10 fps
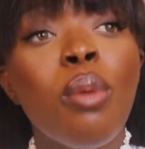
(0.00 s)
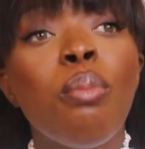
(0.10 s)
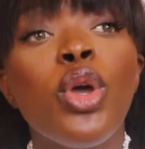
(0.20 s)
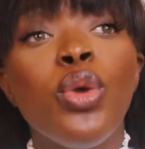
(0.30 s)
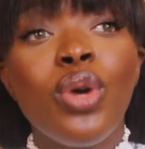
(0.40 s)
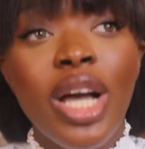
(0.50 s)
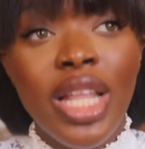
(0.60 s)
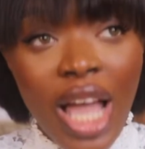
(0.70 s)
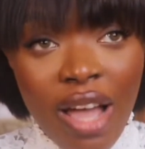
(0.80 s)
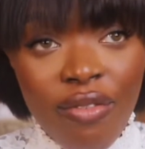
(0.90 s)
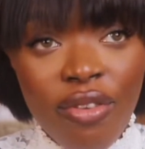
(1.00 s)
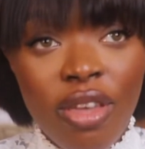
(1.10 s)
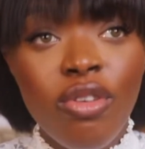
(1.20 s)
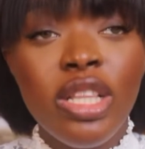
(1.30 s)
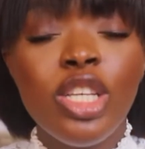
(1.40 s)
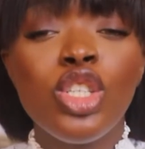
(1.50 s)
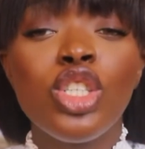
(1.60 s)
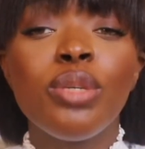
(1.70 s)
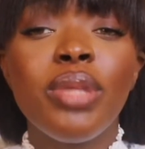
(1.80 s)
but you can have a relationship